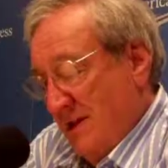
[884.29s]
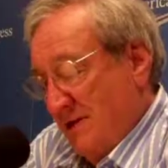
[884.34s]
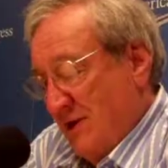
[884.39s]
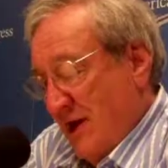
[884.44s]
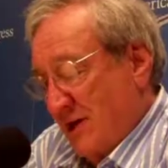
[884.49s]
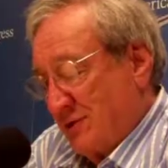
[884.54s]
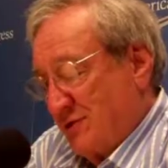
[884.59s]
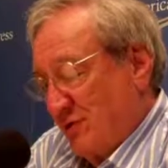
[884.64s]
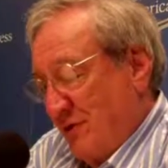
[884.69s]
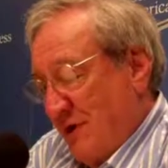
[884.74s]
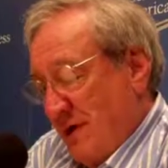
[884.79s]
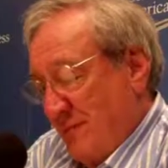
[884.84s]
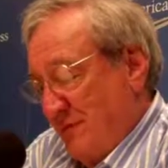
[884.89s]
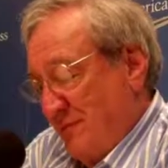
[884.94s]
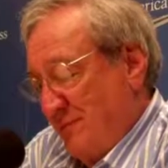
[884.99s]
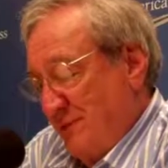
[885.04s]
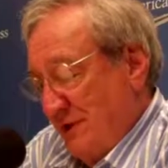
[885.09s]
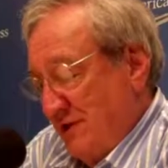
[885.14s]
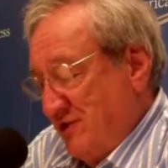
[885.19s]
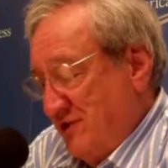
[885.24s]
Dr.
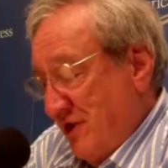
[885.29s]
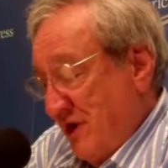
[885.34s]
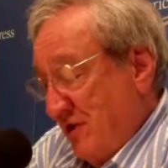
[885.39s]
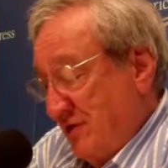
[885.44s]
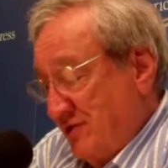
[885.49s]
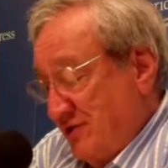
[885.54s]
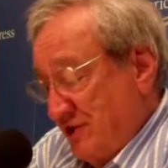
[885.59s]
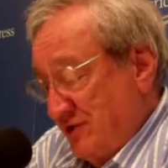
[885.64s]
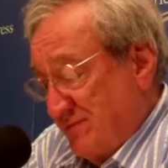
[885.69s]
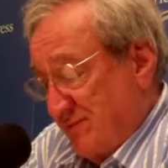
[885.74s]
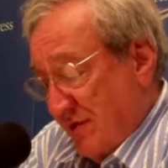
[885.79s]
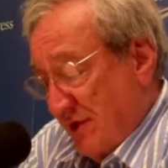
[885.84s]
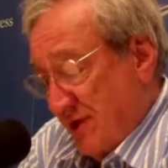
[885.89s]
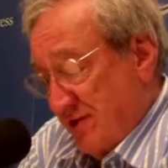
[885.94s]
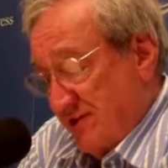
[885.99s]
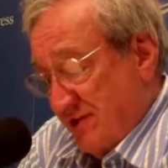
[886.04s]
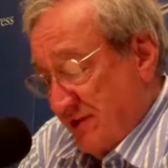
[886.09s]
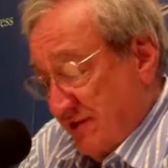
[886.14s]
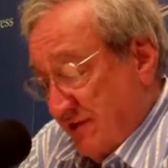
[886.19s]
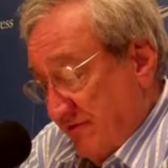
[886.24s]
Robert P. Jones is
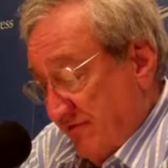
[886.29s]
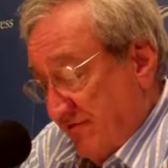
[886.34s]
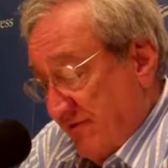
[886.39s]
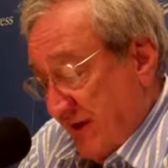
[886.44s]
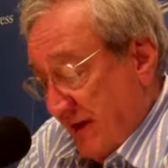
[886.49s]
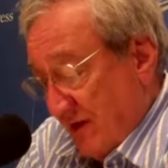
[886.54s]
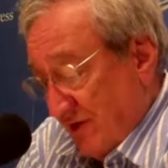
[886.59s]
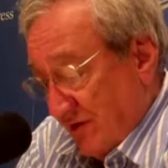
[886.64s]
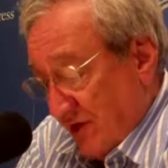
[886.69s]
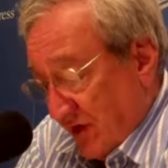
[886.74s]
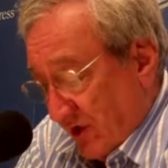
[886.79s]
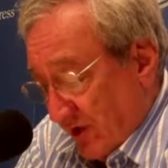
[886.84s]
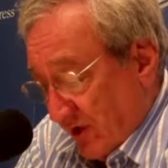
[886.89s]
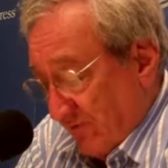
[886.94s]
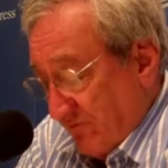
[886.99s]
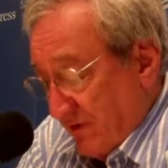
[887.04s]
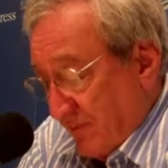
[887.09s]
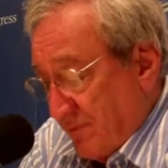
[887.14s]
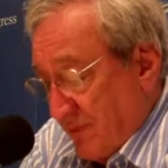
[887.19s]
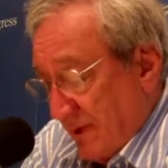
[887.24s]
president and founder
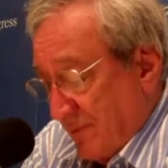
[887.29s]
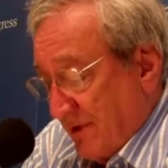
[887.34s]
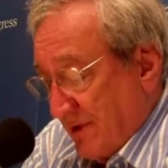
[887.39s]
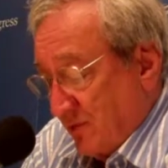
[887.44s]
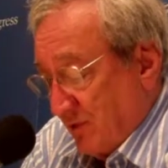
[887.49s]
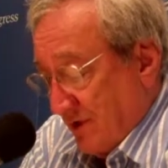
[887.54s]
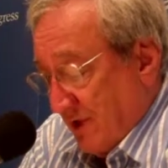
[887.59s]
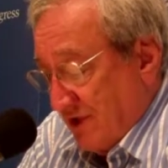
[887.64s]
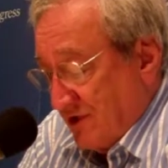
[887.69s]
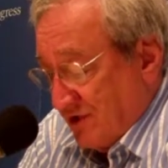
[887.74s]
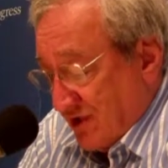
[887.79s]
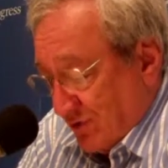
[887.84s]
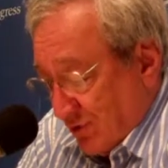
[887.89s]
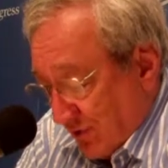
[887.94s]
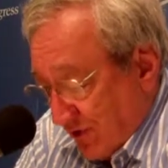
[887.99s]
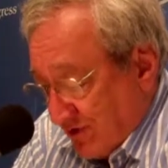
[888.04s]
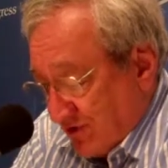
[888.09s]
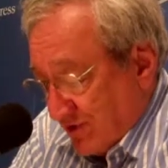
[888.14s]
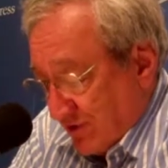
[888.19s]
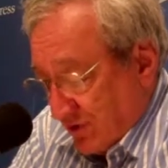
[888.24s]
of the Public Religion
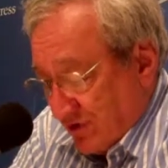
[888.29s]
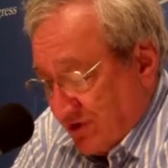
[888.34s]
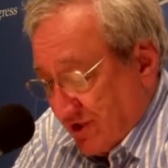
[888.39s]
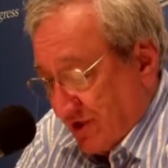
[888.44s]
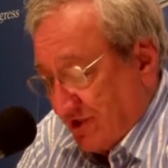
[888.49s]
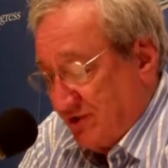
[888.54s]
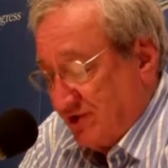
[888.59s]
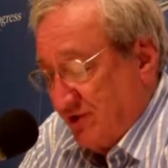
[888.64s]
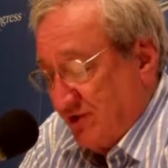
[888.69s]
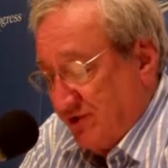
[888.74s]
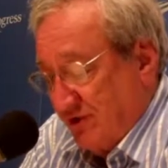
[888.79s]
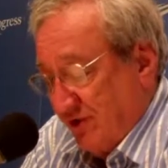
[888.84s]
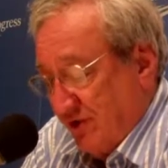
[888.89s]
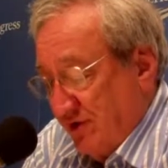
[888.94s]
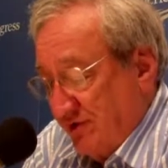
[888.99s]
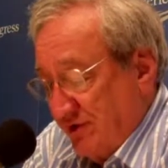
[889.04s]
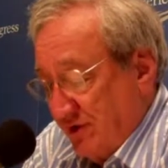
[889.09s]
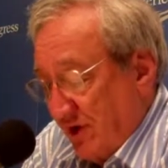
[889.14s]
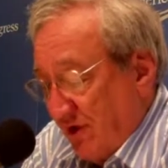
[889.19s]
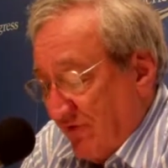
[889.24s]
Research
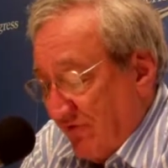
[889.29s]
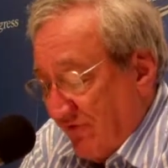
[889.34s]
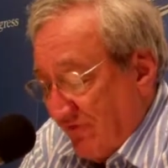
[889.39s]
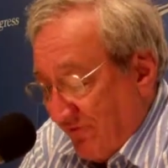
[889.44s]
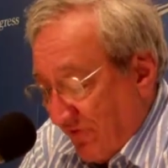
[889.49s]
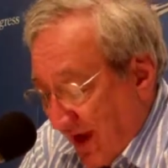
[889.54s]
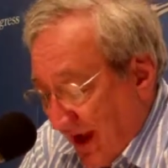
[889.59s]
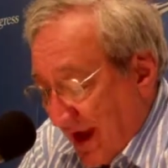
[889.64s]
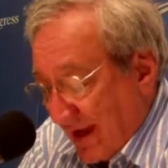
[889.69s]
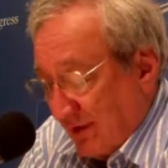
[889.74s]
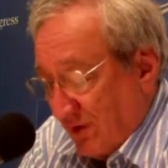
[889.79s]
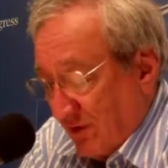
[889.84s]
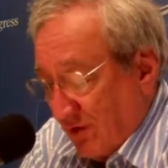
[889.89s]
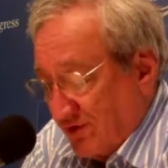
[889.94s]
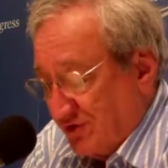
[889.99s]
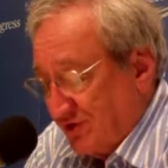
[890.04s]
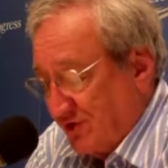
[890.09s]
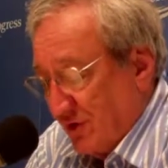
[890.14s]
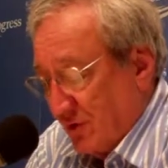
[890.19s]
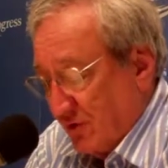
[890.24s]
Institute, a vital
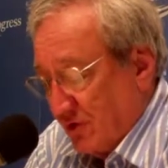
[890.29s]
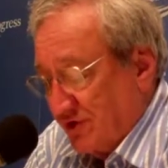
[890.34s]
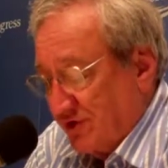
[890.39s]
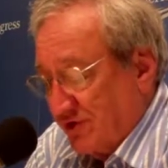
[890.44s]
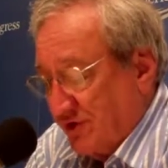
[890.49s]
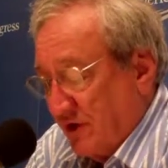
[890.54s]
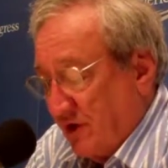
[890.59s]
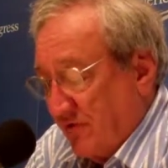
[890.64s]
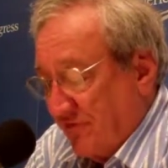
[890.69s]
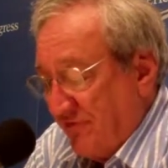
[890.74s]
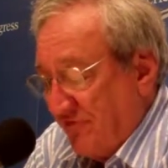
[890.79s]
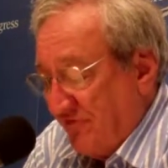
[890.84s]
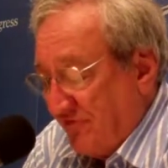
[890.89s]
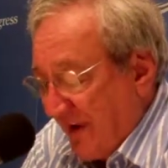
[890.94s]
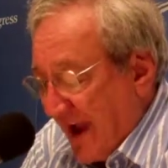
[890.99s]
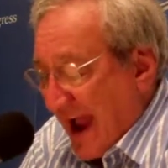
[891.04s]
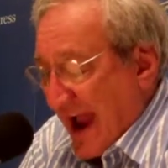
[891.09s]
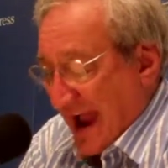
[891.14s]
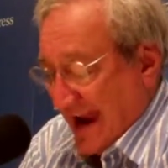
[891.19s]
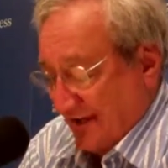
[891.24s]
source of
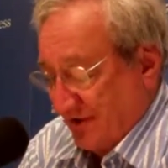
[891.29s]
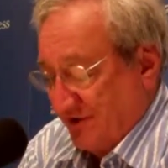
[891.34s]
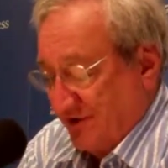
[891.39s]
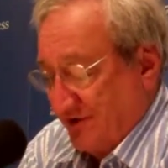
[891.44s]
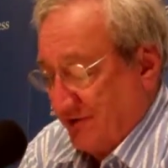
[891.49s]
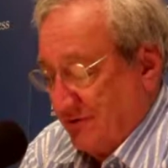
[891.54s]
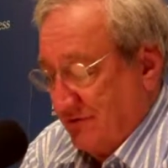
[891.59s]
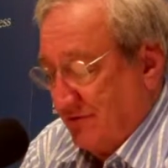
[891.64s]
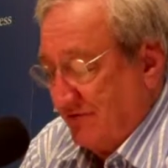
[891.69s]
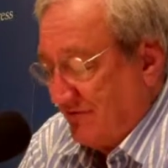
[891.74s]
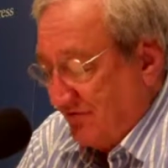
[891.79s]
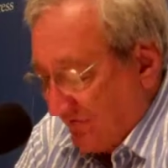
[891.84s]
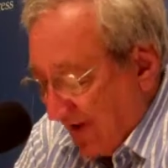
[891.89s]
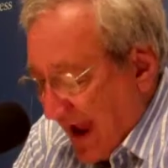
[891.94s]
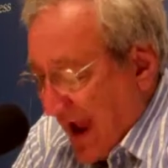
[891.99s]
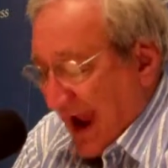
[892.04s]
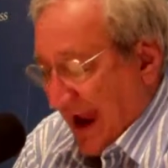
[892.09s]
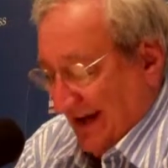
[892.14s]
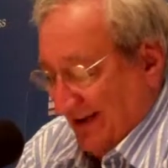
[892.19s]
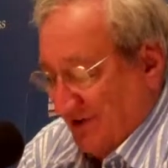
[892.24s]
facts
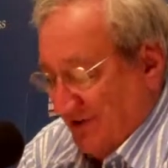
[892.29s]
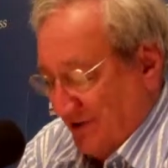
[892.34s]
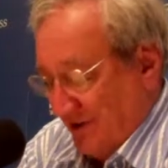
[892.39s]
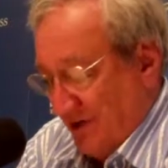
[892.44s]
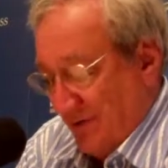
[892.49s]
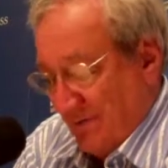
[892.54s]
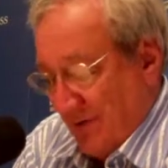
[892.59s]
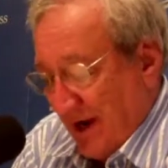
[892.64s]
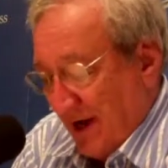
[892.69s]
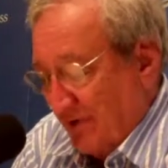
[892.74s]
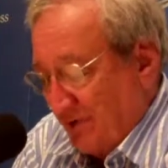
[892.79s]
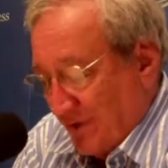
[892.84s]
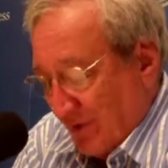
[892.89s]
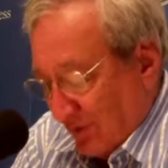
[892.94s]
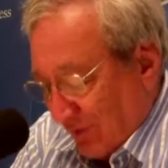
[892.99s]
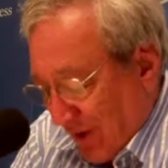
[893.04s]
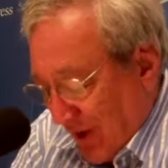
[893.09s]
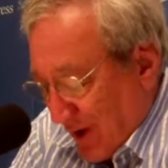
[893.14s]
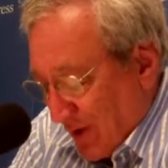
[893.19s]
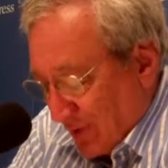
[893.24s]
about the
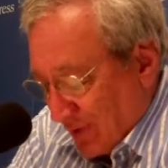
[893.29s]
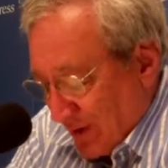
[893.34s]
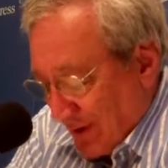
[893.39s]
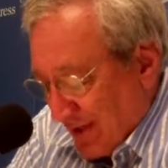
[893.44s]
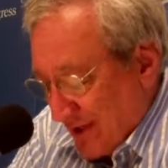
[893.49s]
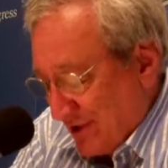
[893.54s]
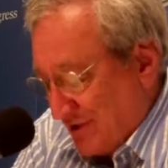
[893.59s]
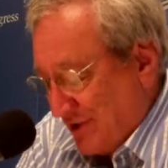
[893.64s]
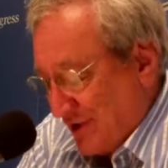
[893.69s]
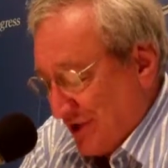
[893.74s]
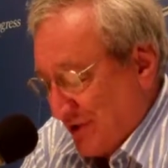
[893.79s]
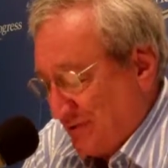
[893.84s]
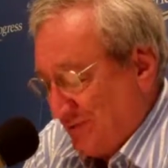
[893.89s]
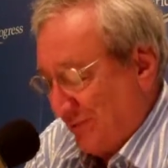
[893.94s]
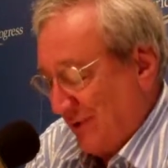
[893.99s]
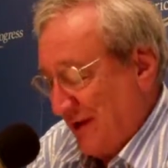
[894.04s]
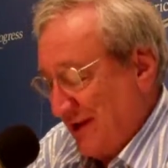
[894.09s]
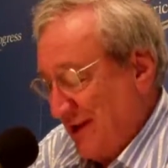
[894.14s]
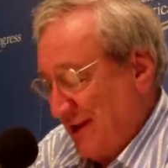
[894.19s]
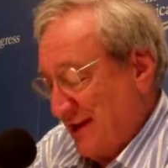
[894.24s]
role religion is
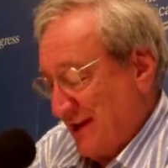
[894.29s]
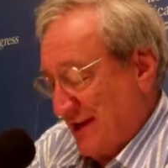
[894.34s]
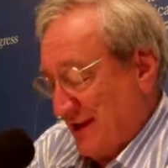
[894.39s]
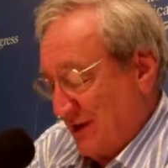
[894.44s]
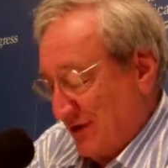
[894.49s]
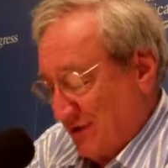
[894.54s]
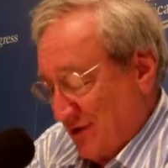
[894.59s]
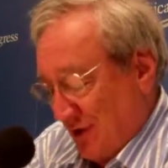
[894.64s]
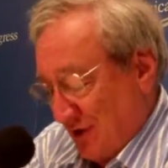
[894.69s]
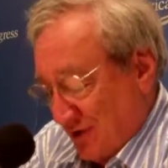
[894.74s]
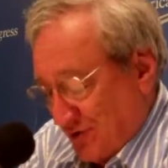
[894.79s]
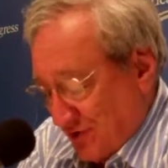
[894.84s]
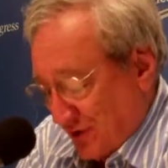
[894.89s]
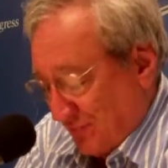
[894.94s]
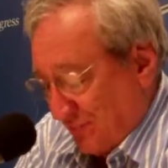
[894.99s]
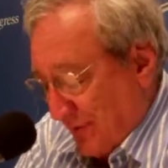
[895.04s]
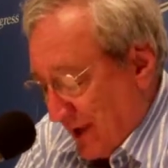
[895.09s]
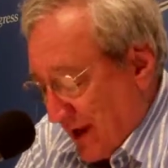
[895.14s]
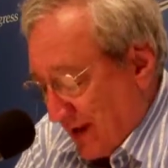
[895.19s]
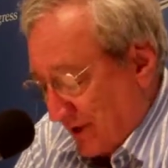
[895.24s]
playing in our culture,
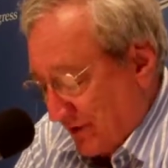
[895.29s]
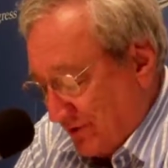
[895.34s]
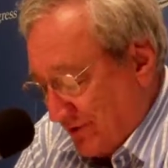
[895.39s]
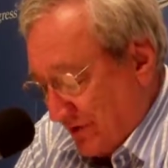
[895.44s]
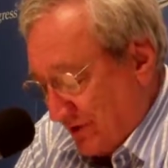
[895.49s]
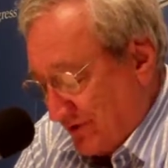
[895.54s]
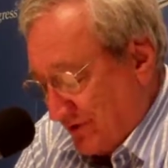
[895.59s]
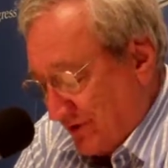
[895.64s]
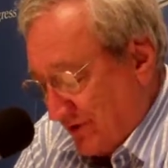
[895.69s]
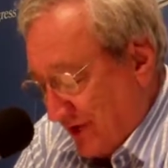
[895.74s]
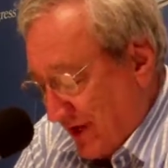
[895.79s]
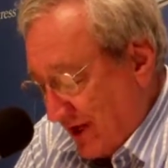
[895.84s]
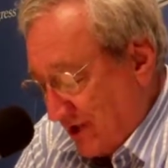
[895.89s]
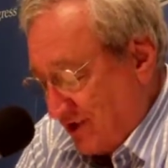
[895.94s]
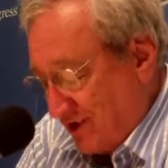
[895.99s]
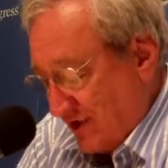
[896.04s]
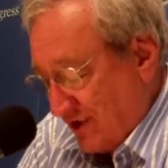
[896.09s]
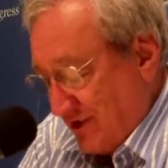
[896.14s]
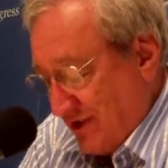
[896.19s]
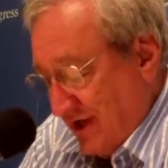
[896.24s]
politics, and
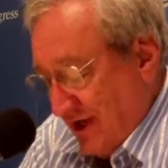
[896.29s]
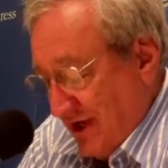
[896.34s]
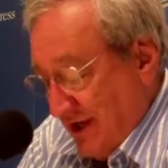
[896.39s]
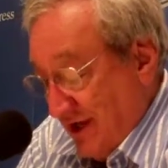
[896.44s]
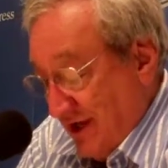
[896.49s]
nation.